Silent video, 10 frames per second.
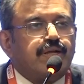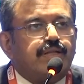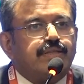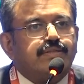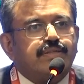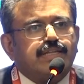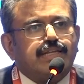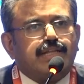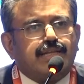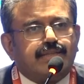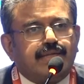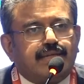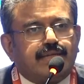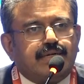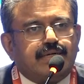This is
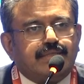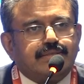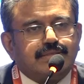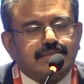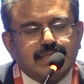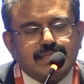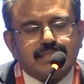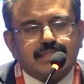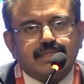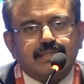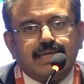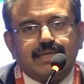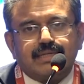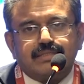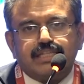another cyst
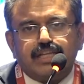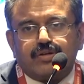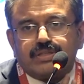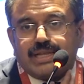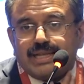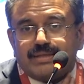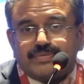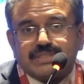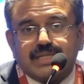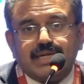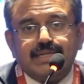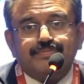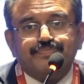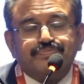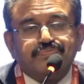that is seen on the left side
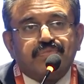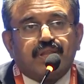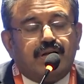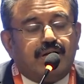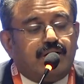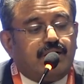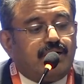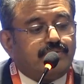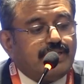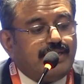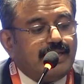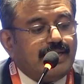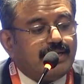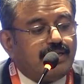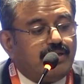of the
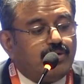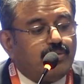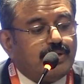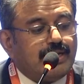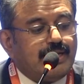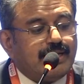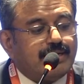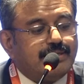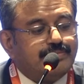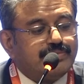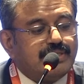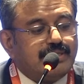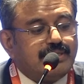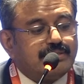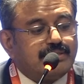neck, lower neck.
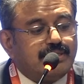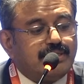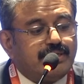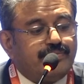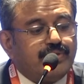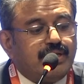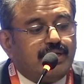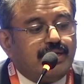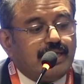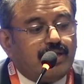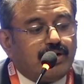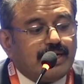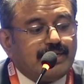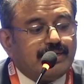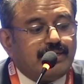It is
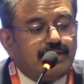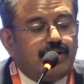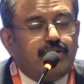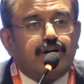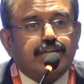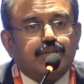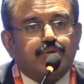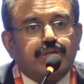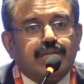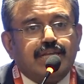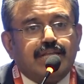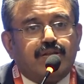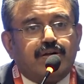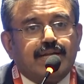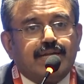elongated, longitudinally
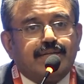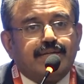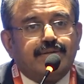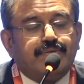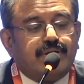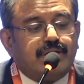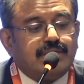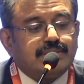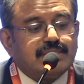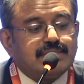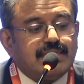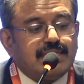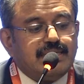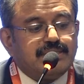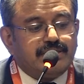elongated, cystic
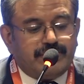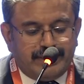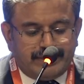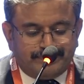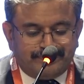lesion here.